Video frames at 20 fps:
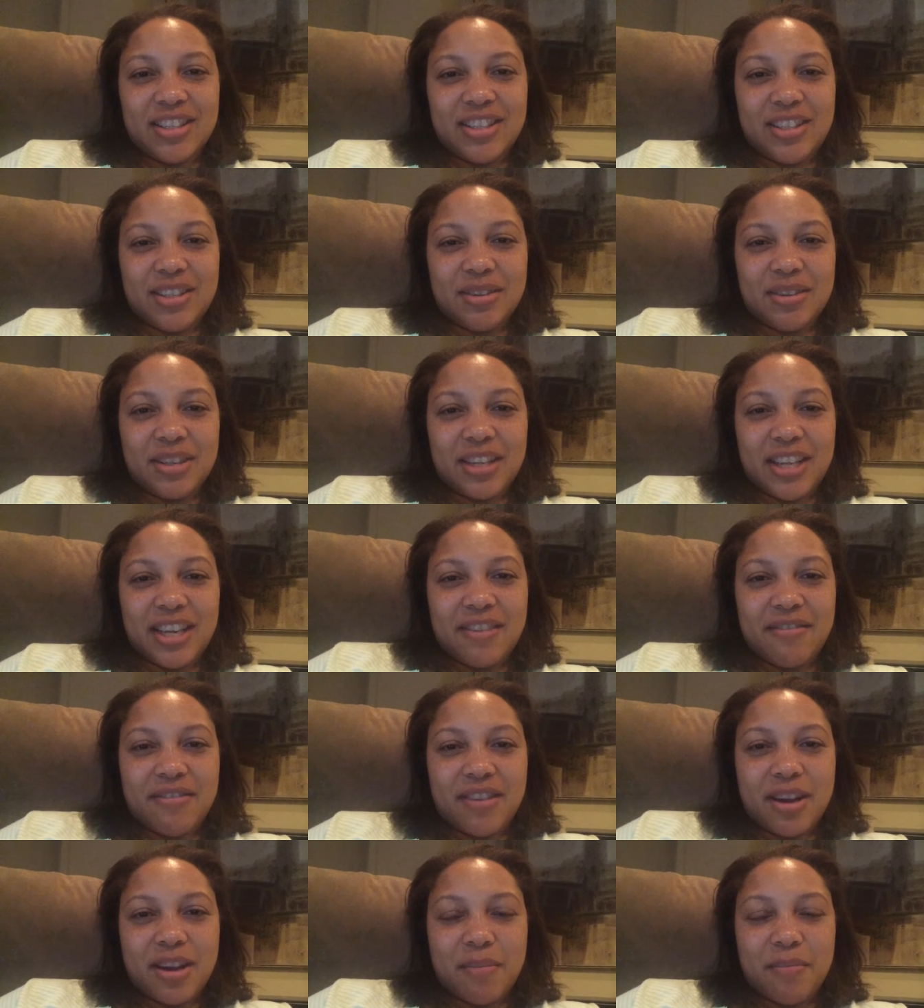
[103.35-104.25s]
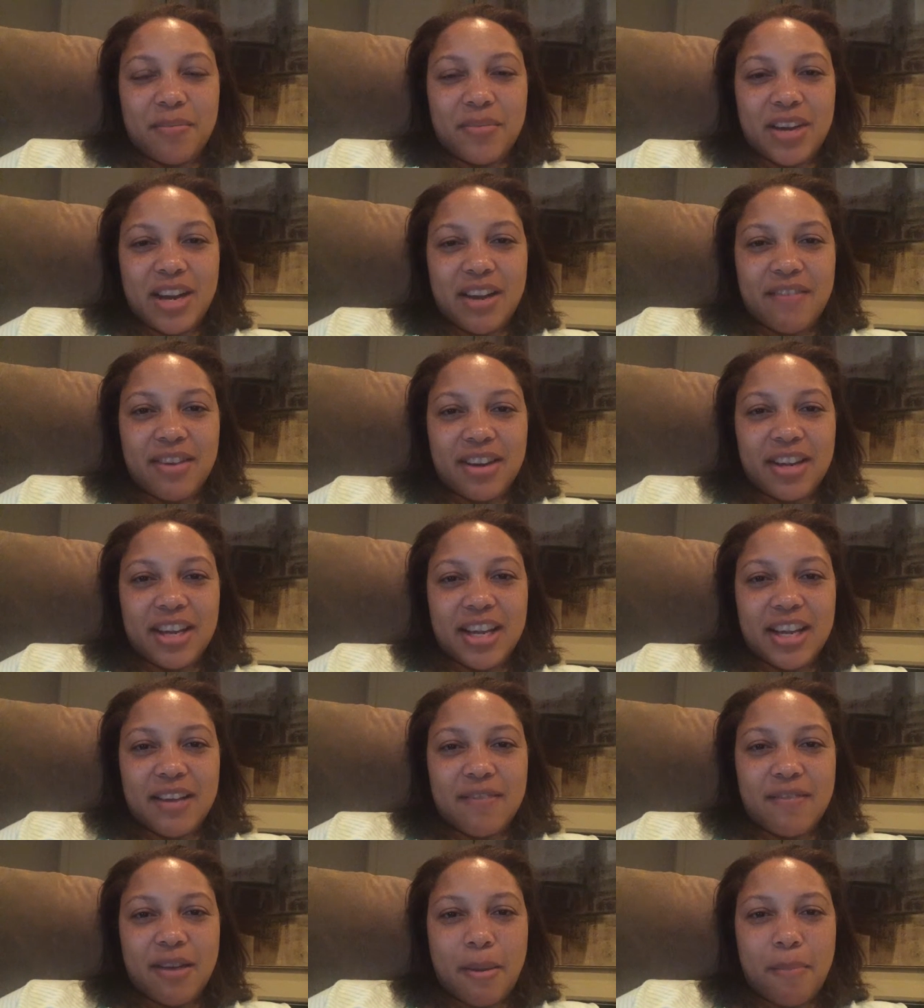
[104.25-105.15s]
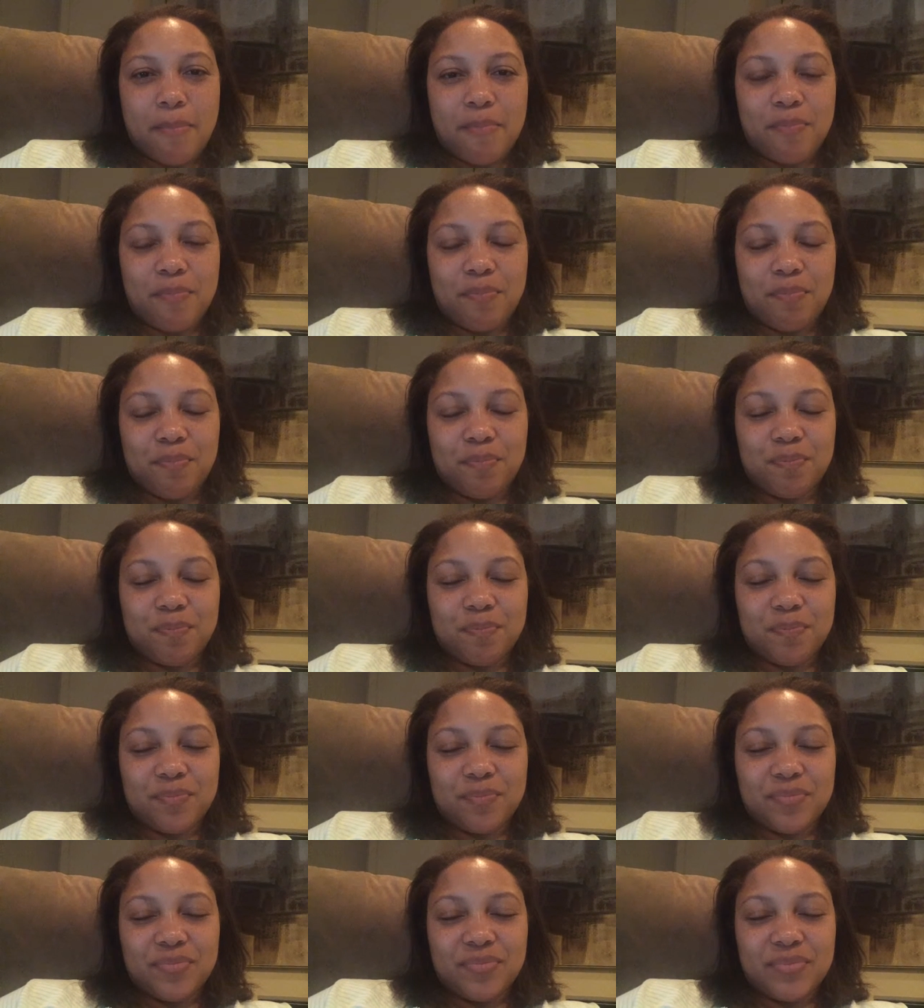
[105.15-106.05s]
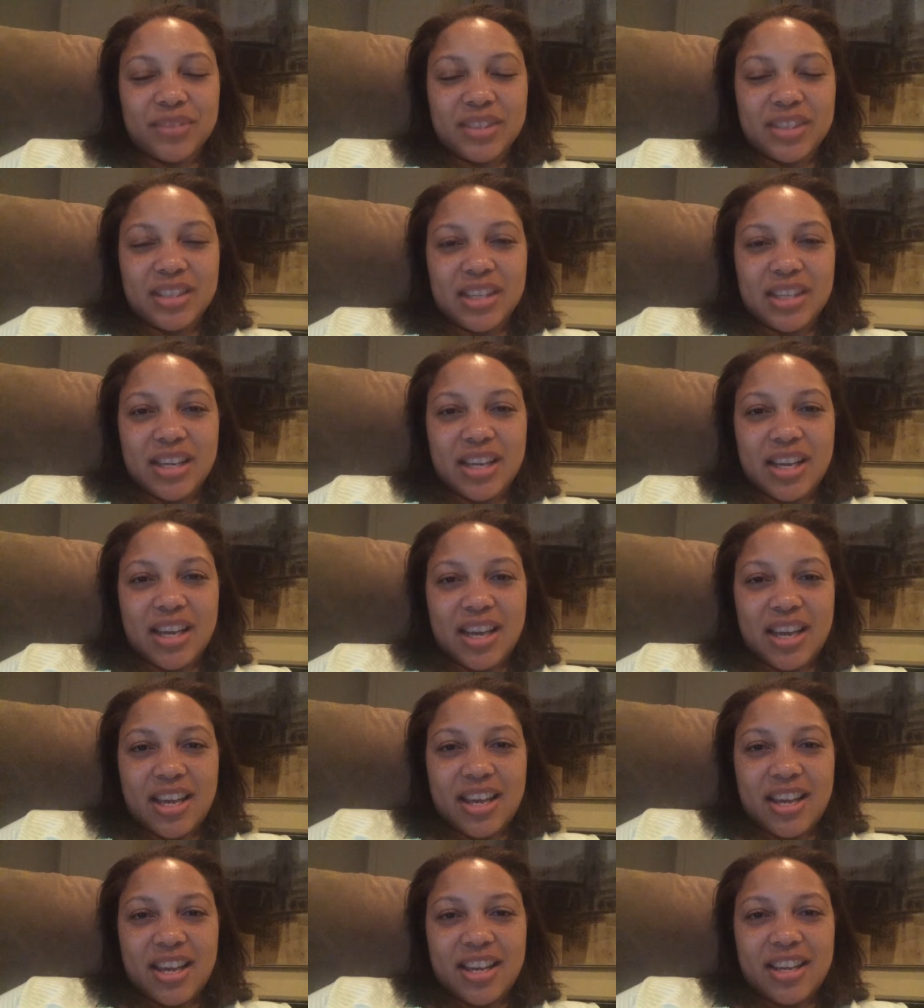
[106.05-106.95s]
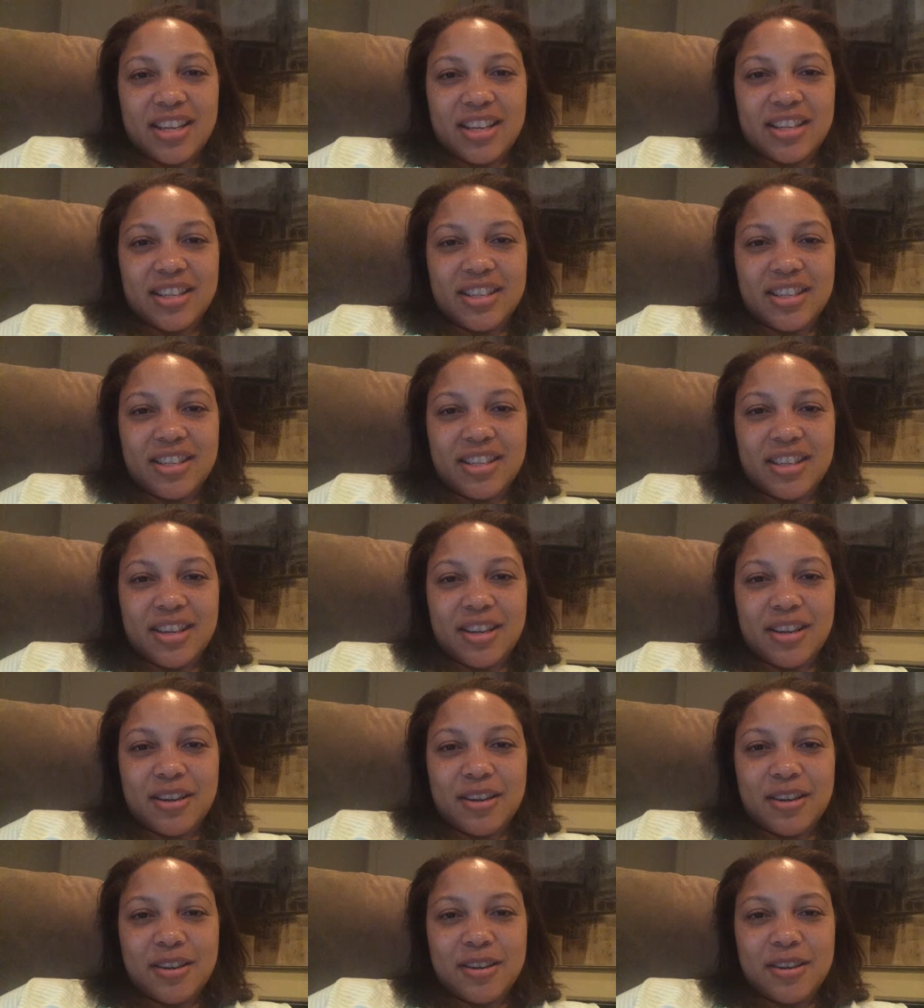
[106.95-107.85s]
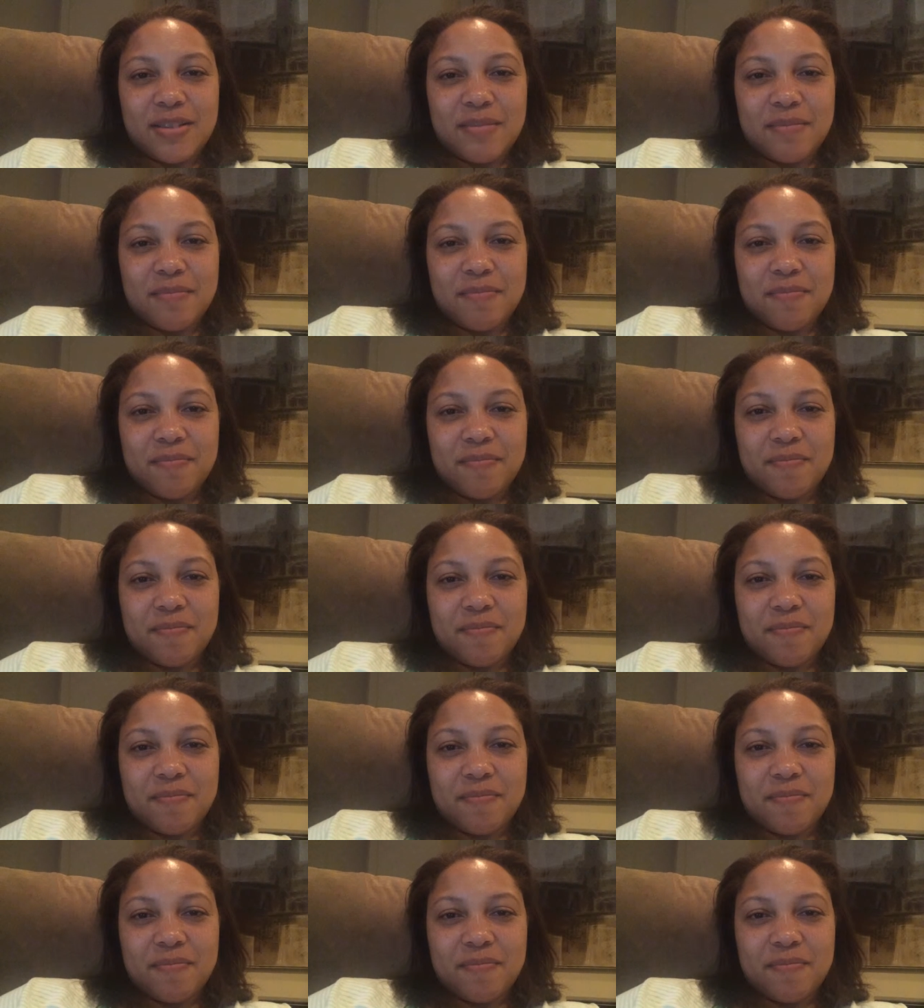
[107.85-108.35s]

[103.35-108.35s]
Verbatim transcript: Don't give up. Never give up. And um,